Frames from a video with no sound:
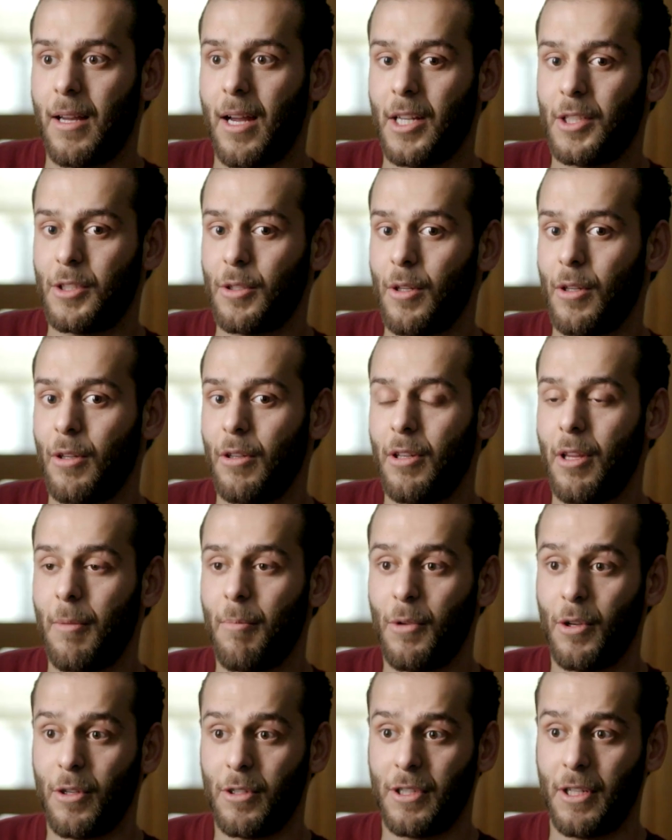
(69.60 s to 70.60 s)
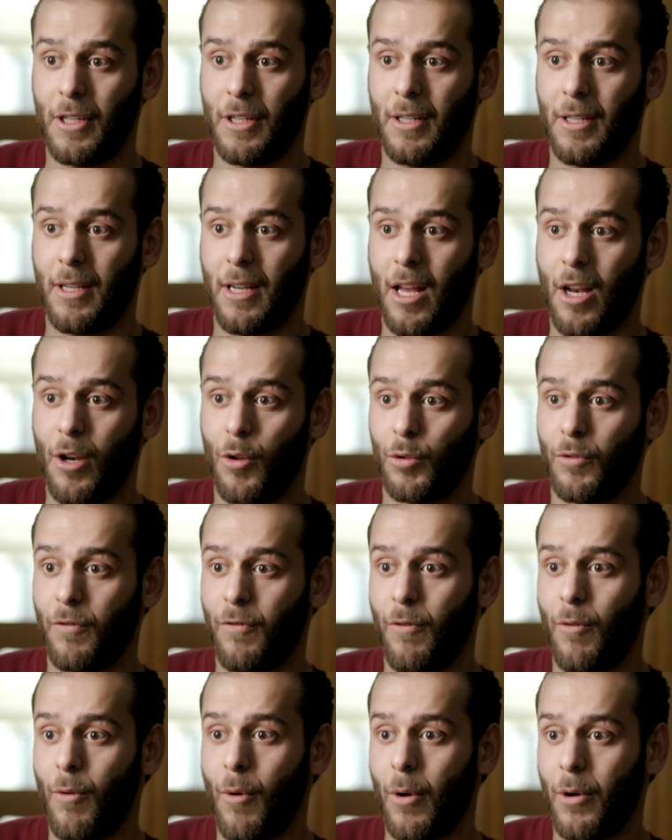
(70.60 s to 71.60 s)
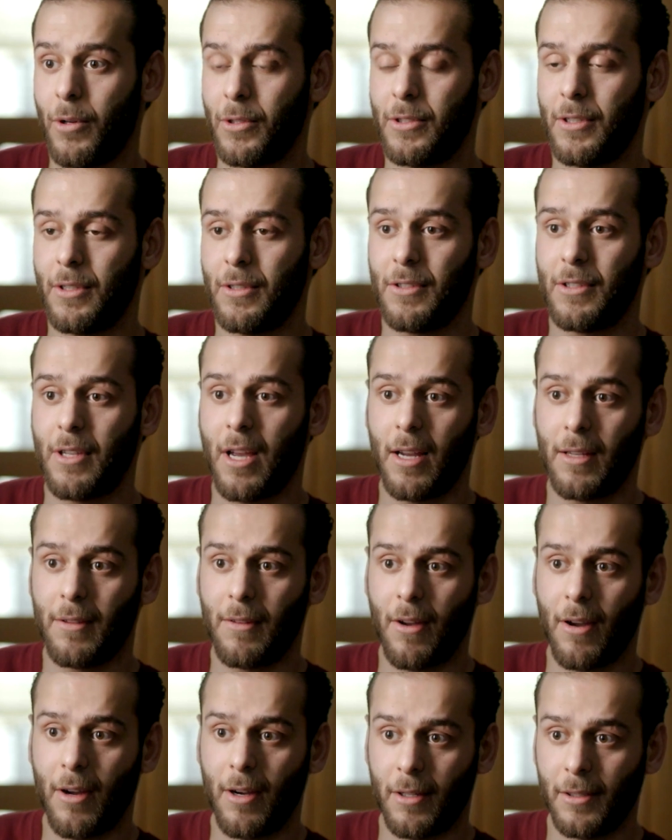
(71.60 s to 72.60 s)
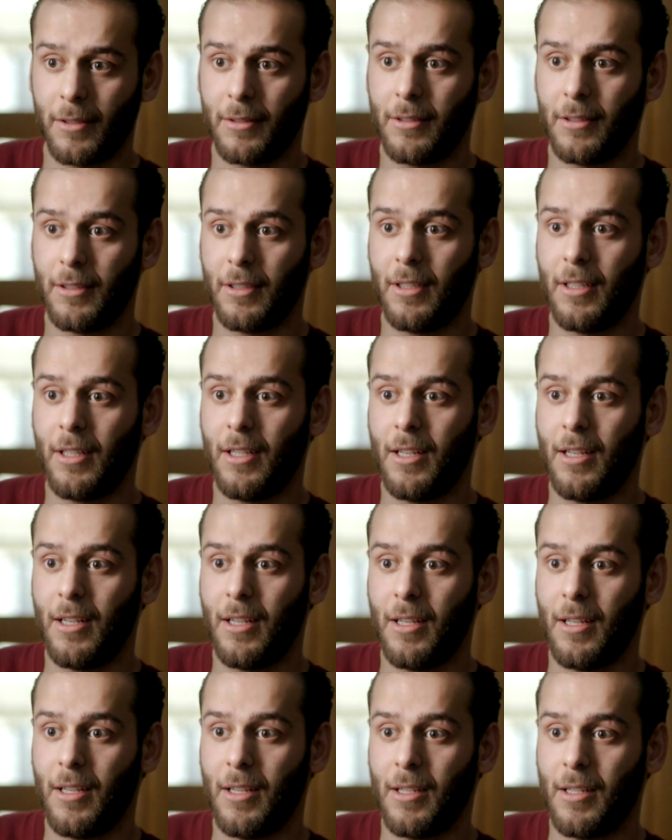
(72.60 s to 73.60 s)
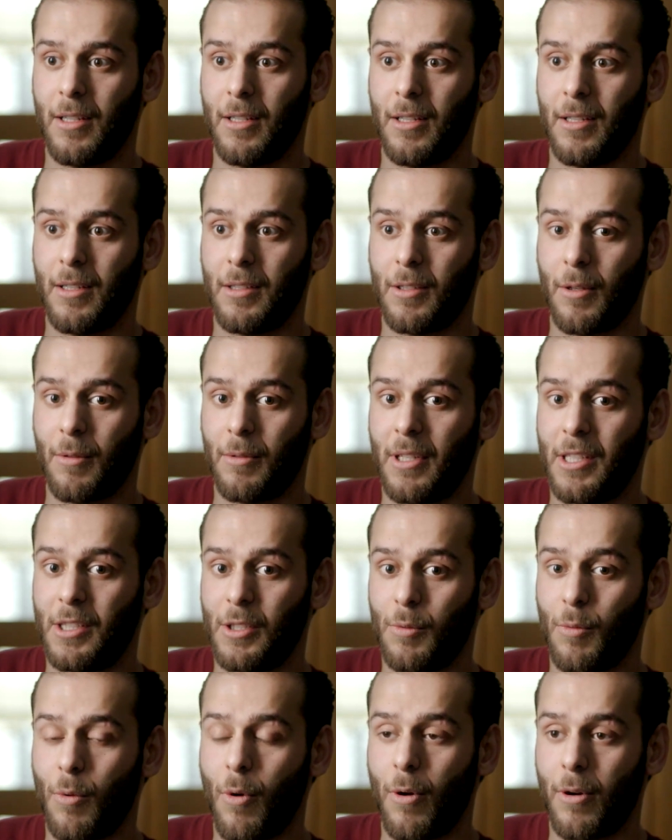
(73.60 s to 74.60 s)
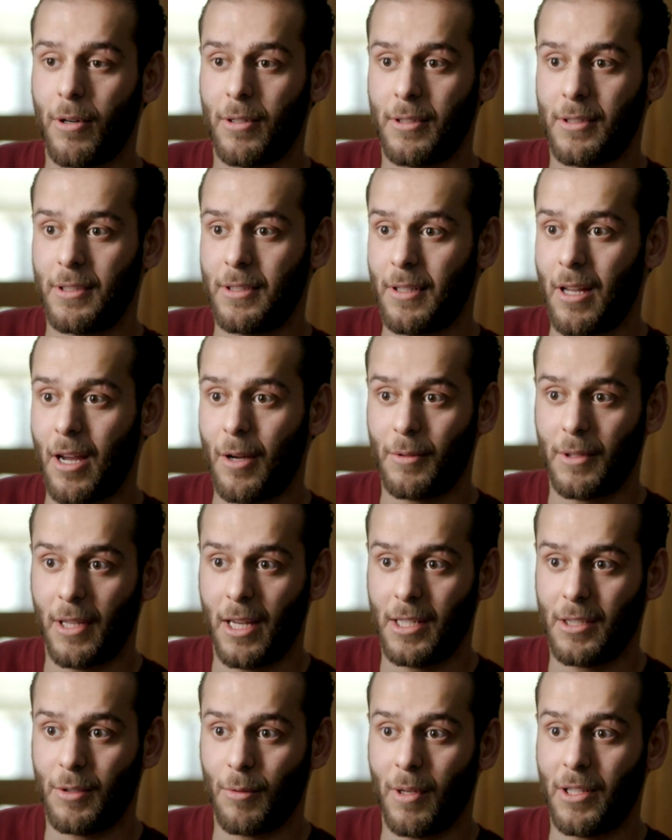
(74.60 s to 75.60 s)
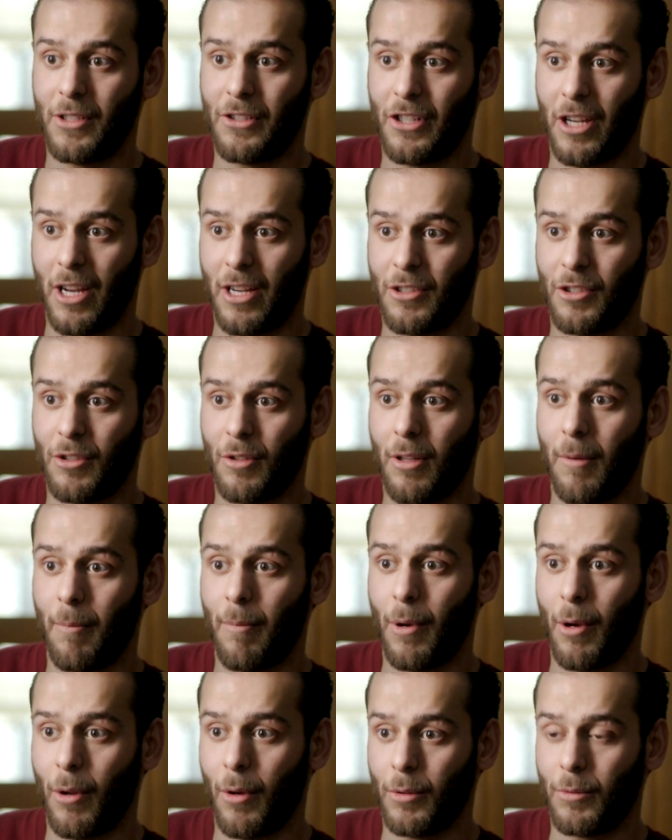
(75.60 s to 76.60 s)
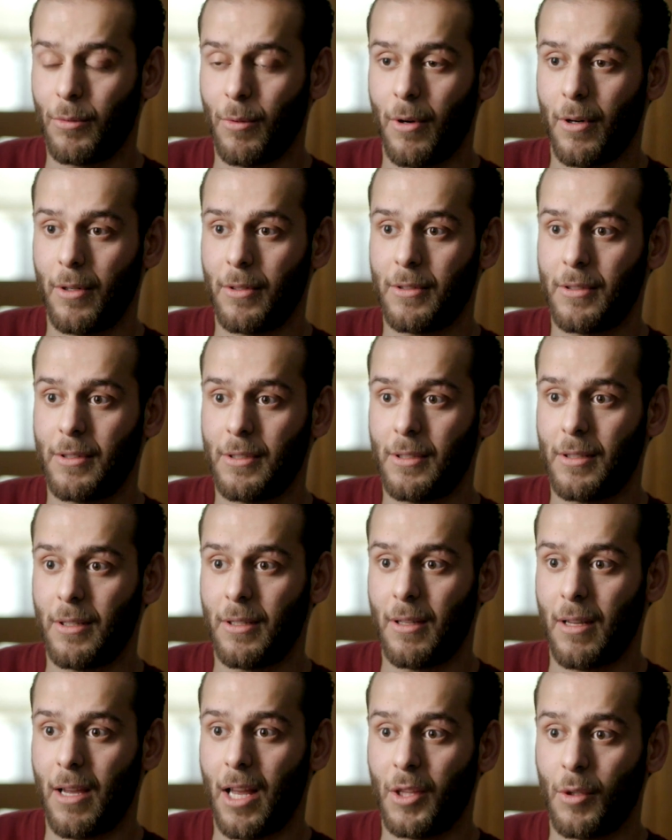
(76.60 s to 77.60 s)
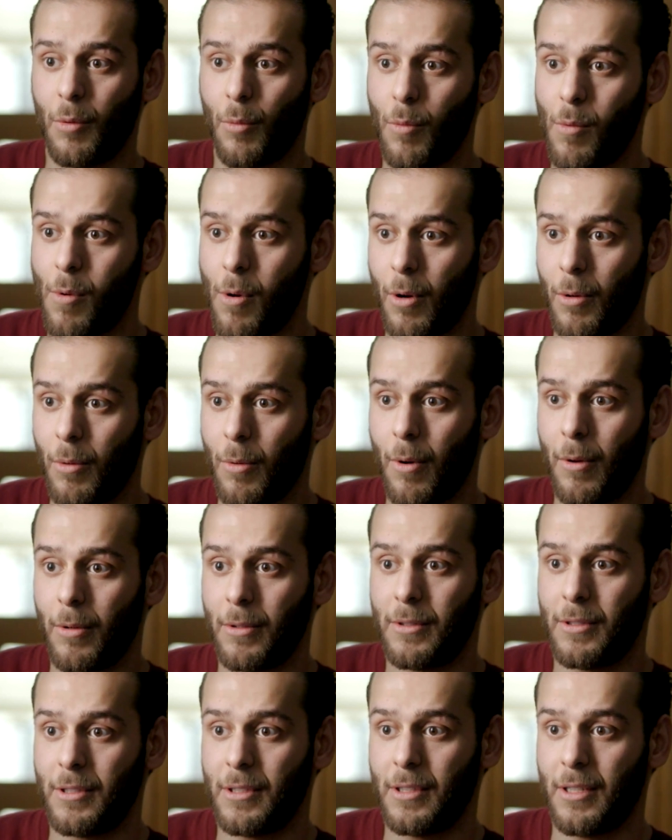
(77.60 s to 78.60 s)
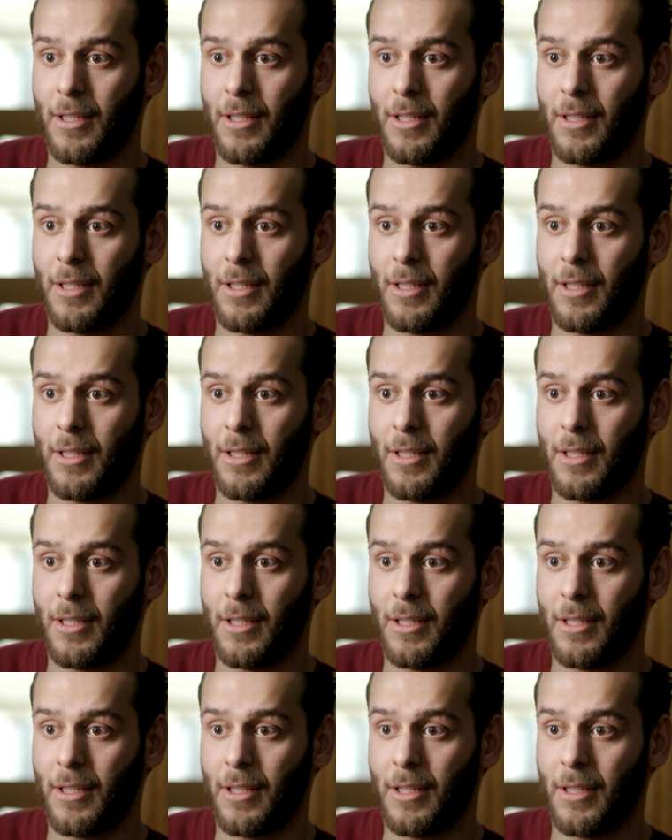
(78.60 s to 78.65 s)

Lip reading: I told the music a lot of words inside the heart. So these words nowadays will change to the blood words and the war words.